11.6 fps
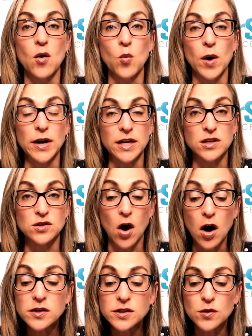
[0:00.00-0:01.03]
What is
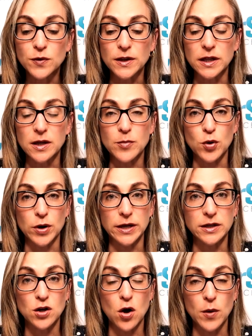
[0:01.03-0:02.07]
also really
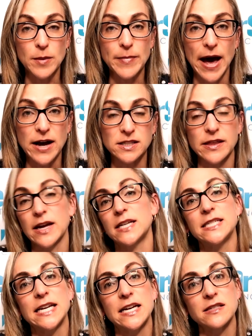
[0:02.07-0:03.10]
important, going back to the
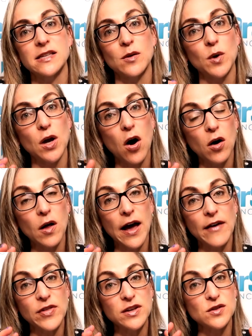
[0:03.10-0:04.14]
idea is that we all
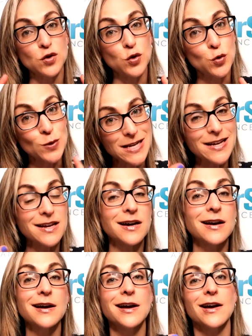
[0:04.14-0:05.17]
have this unique